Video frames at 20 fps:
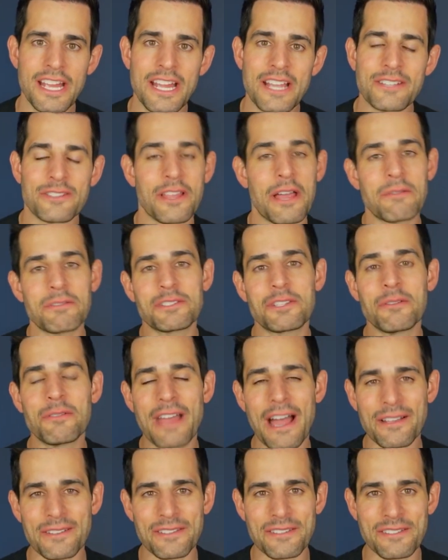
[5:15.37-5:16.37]
So that was
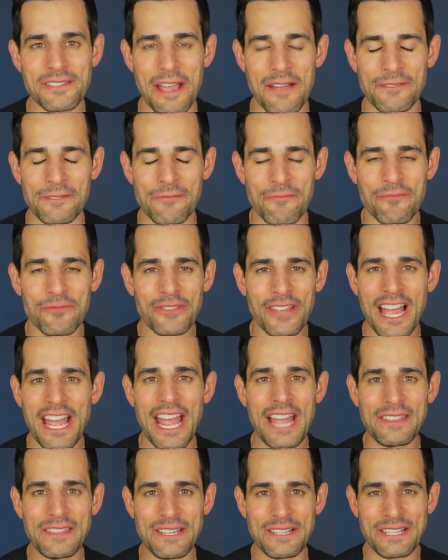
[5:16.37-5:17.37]
2007. I
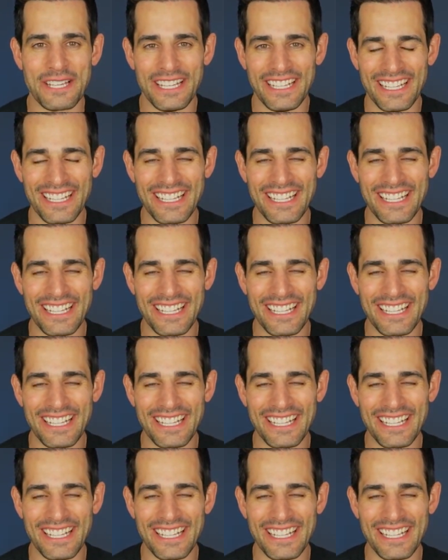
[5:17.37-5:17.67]
had this